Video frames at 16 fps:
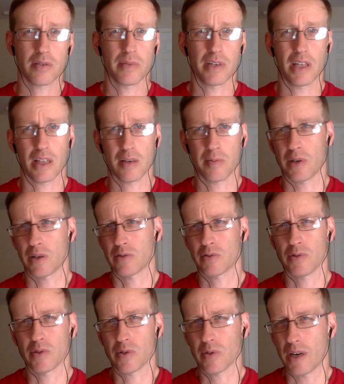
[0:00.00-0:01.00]
Many of them are
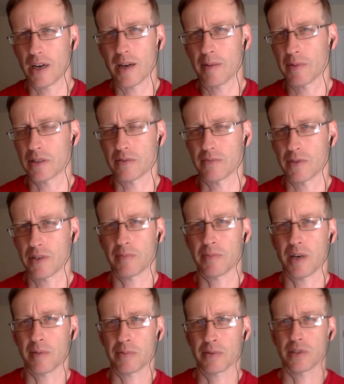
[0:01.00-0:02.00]
true crime. It's a very
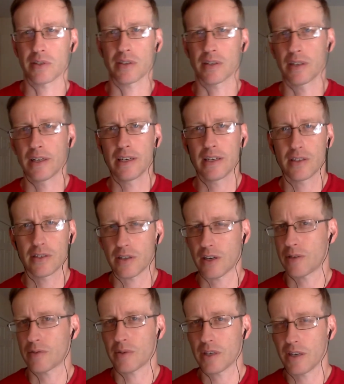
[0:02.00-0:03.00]
popular
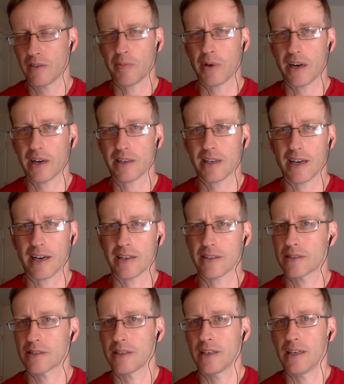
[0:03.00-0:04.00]
genre of
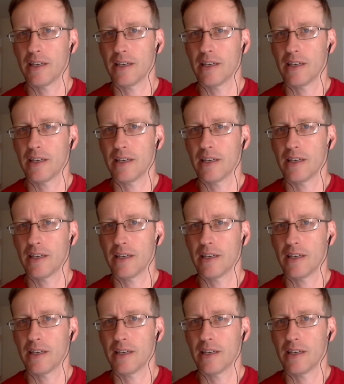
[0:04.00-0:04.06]
podcast.